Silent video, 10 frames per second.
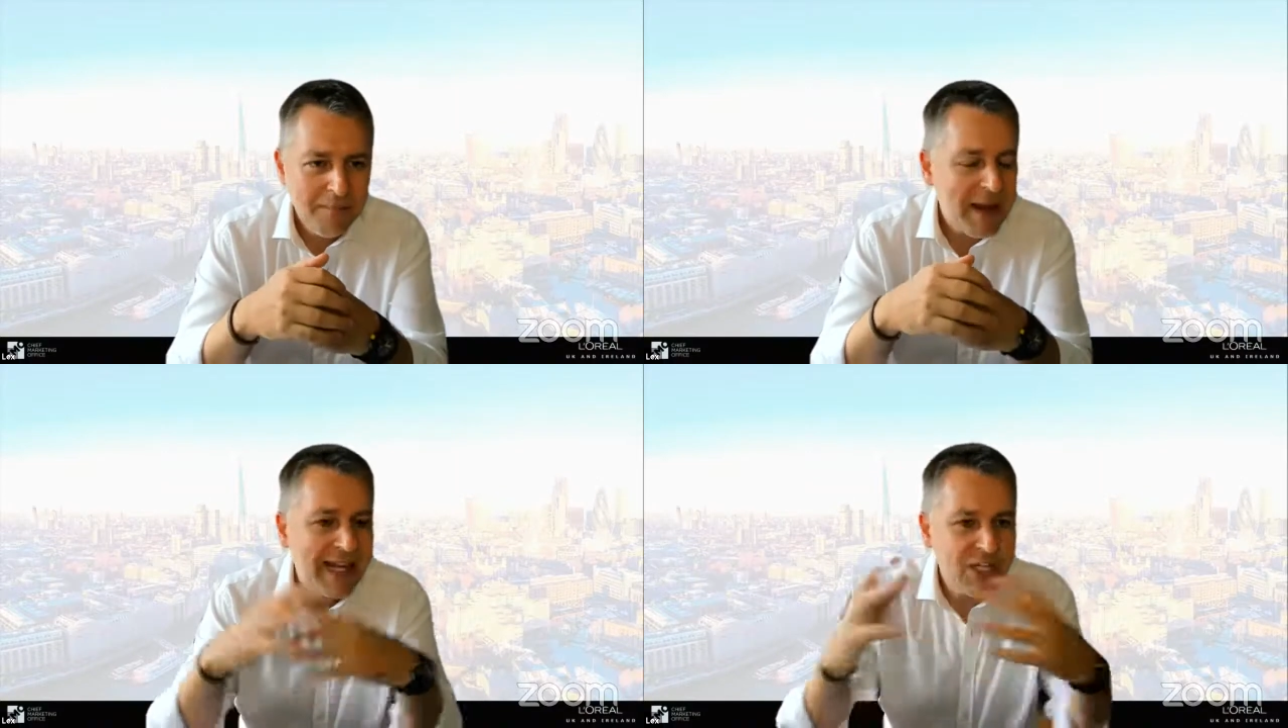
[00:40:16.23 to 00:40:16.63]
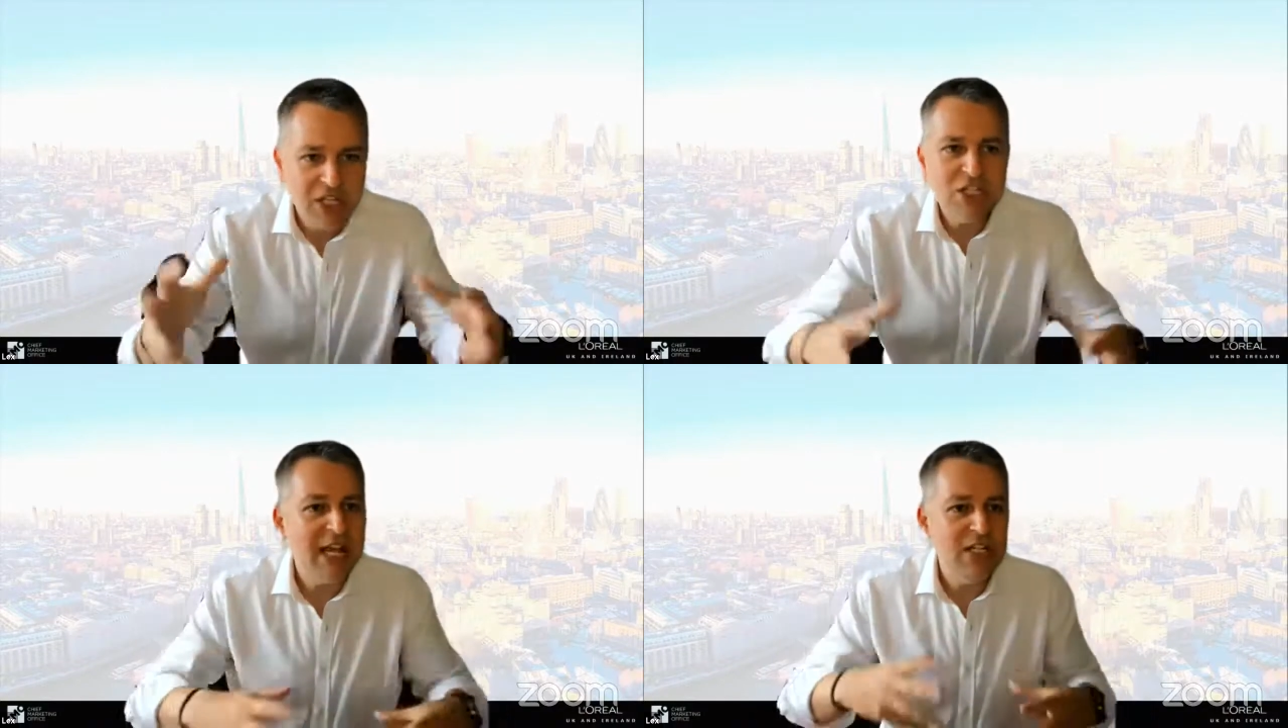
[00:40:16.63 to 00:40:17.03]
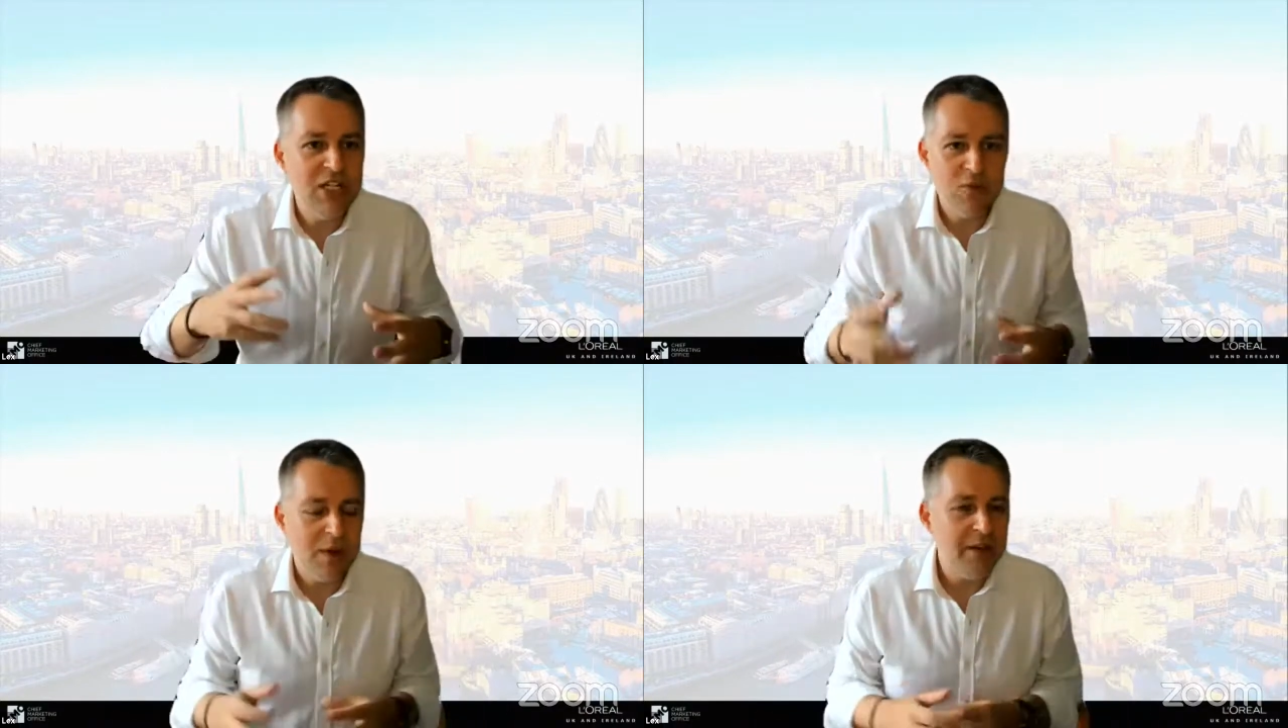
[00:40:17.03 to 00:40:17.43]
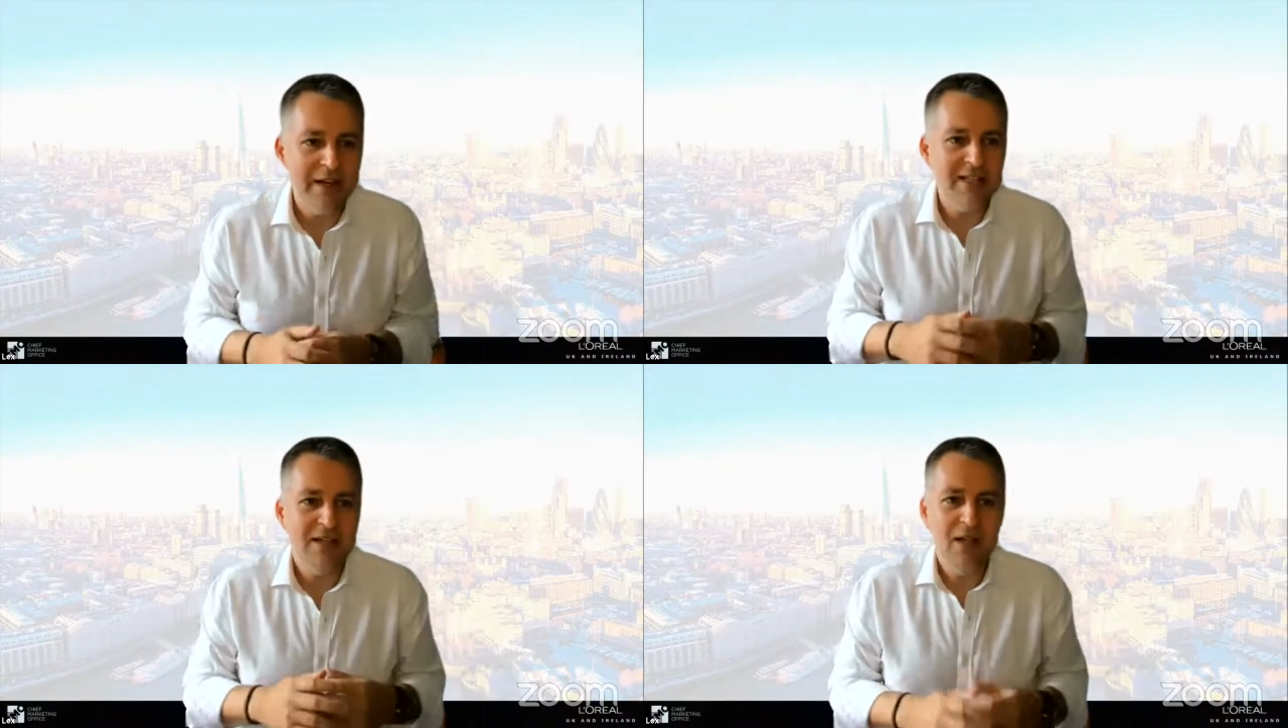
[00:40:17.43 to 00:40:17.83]
packaging changes, whether
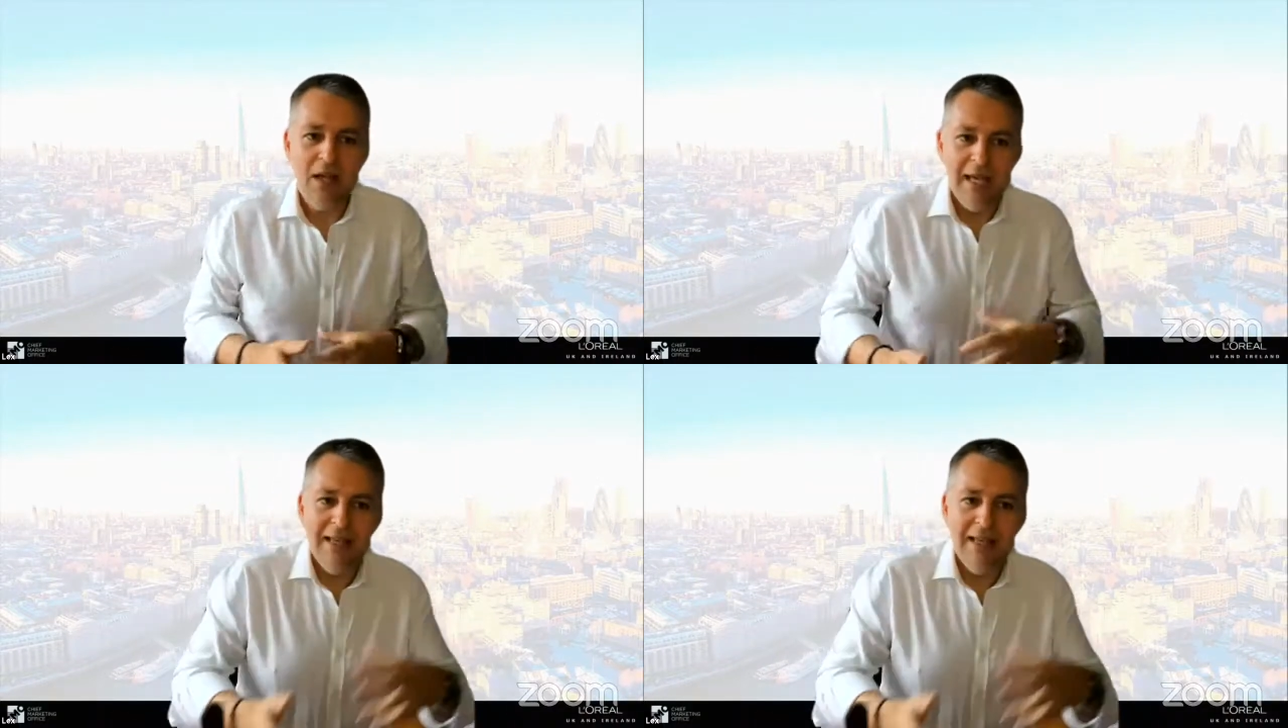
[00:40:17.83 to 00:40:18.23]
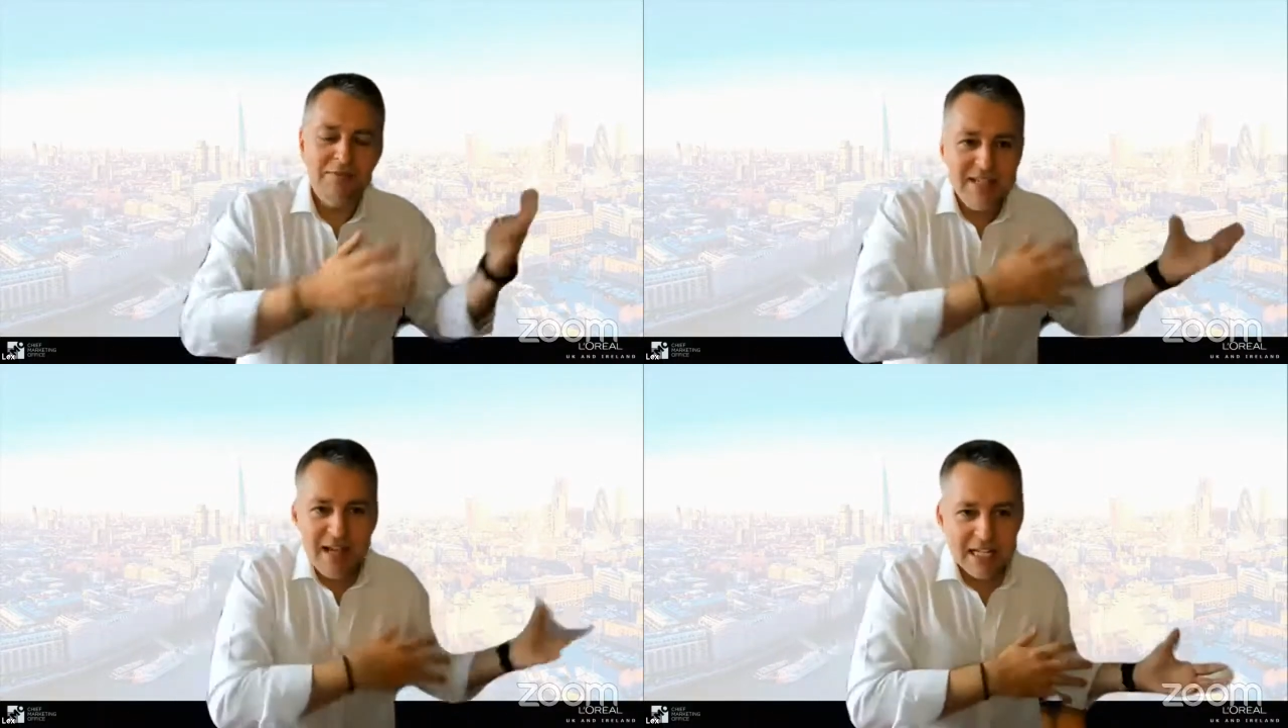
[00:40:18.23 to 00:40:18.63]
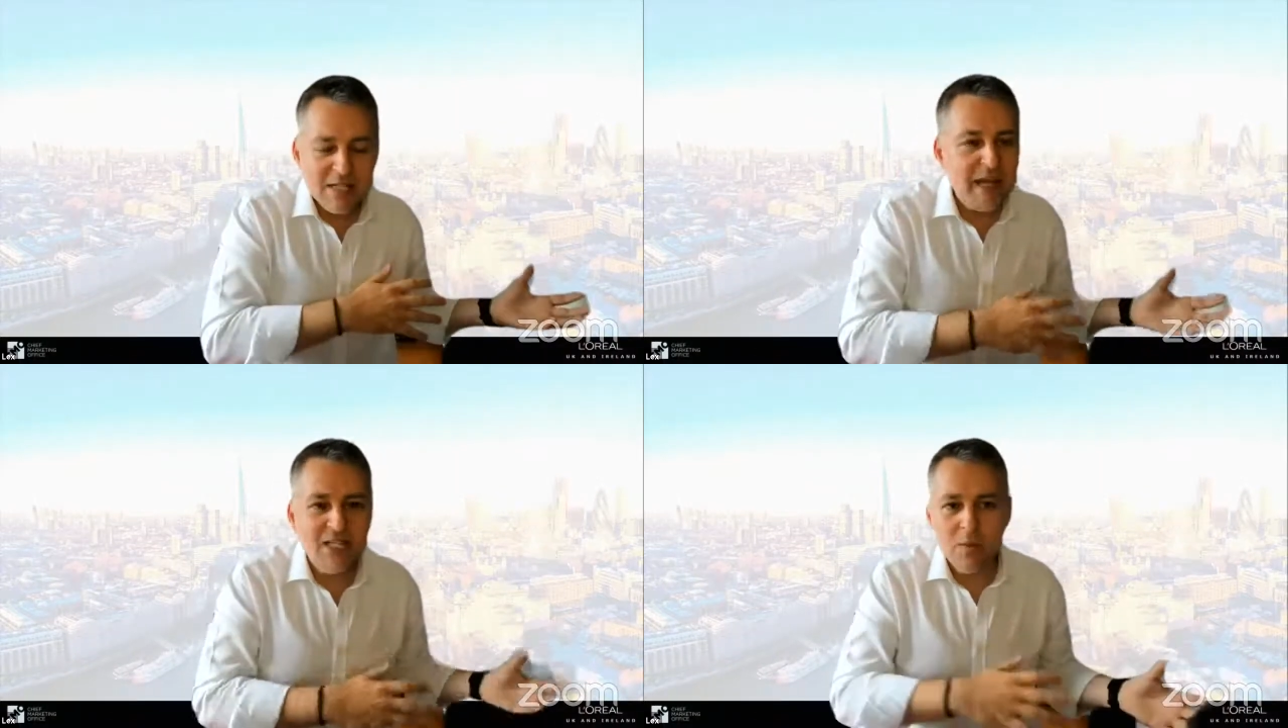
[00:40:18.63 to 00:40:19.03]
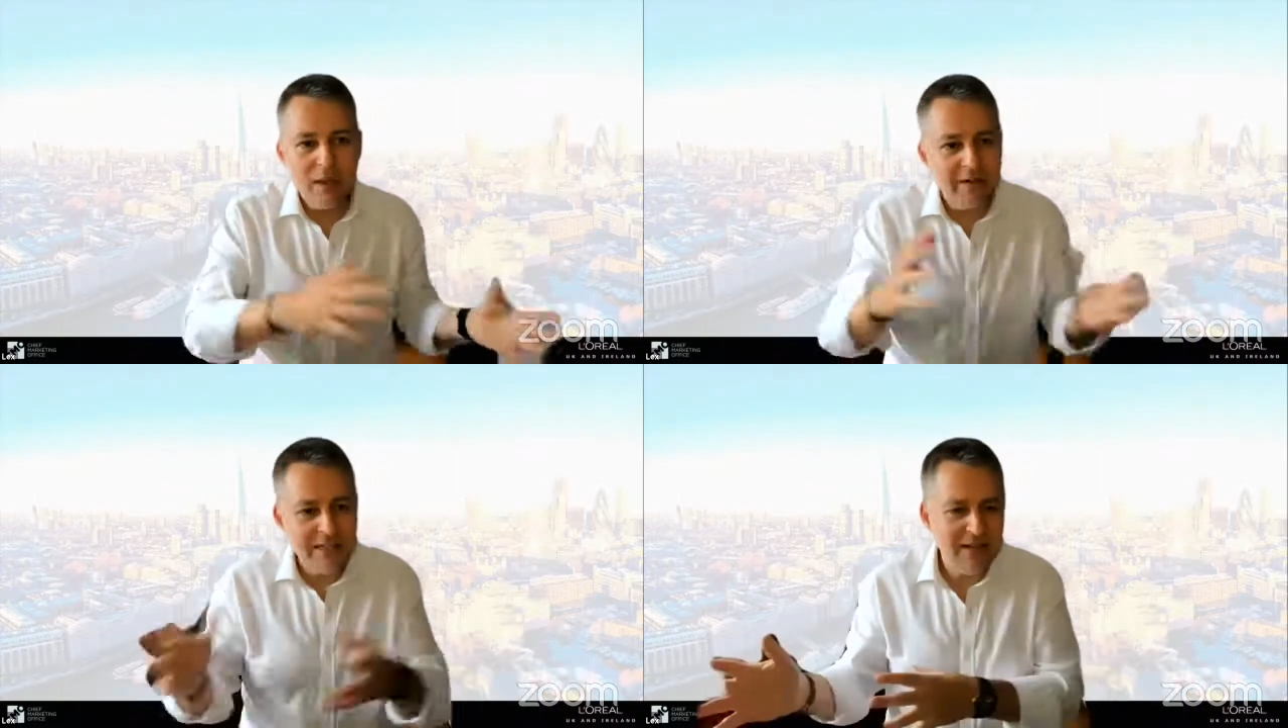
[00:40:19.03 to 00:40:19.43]
it's in the recycling space or
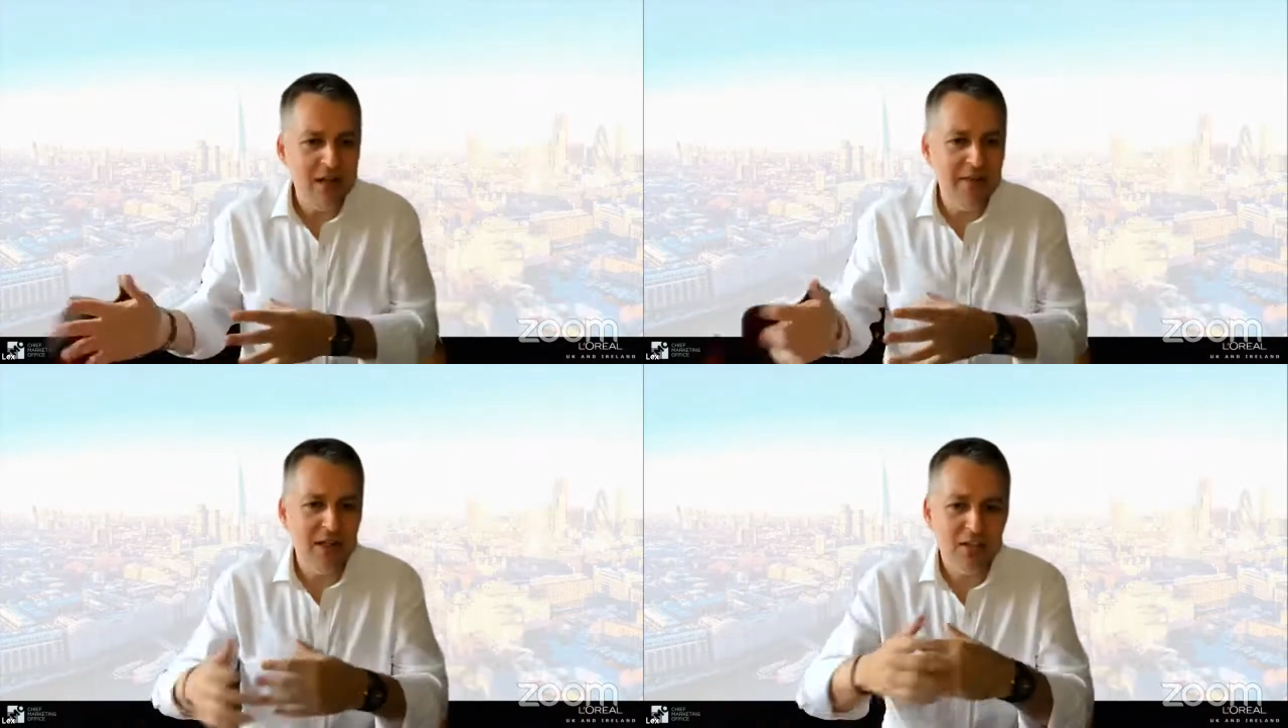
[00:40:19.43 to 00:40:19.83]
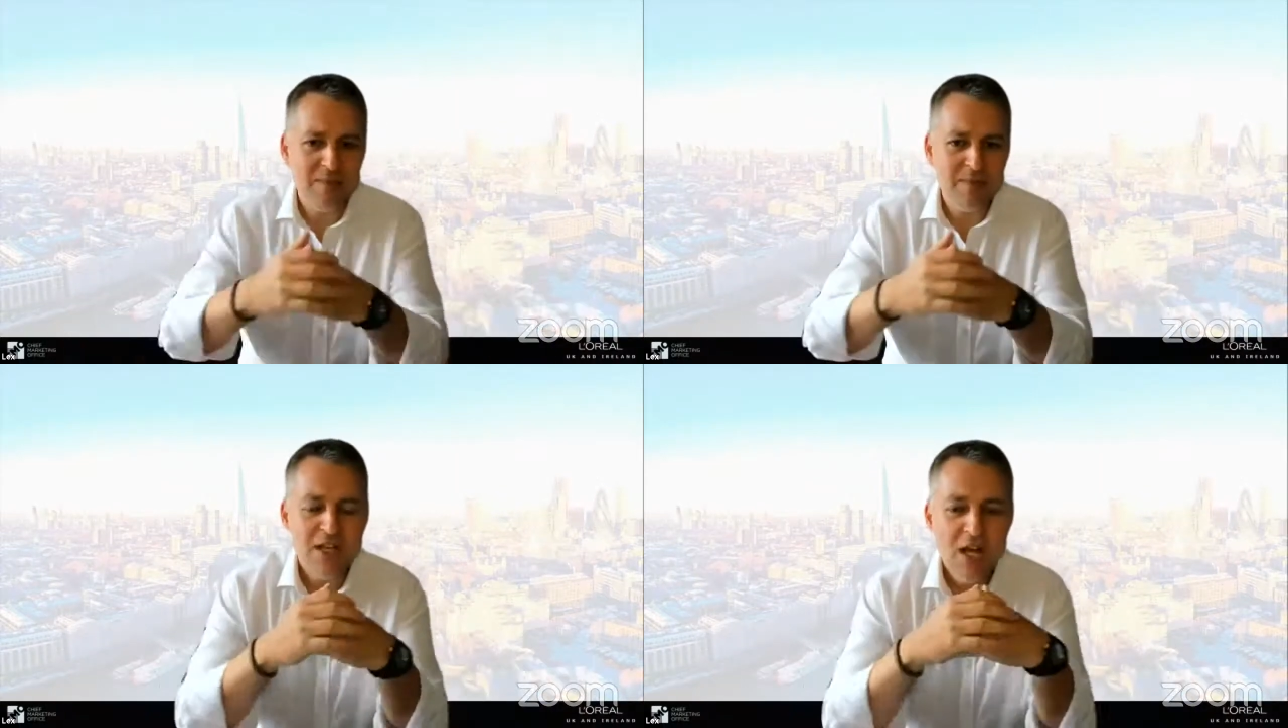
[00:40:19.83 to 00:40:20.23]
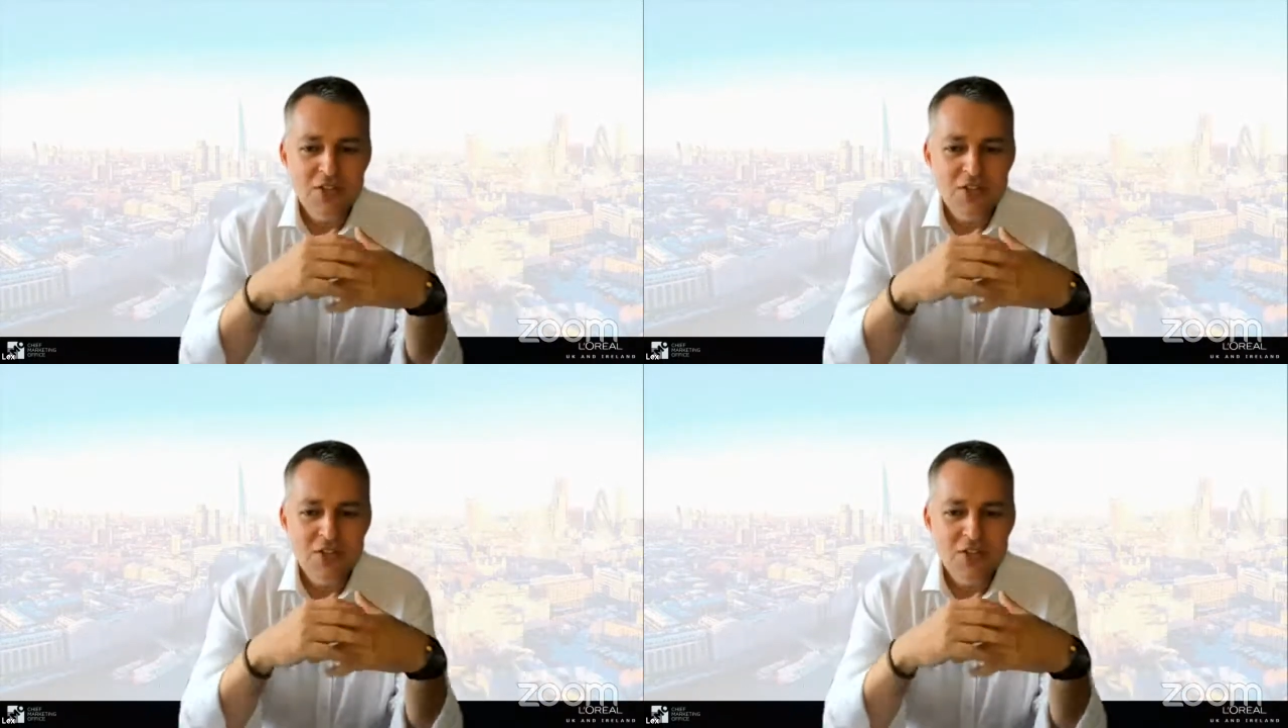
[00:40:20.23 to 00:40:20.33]
whether it's in the carbon space.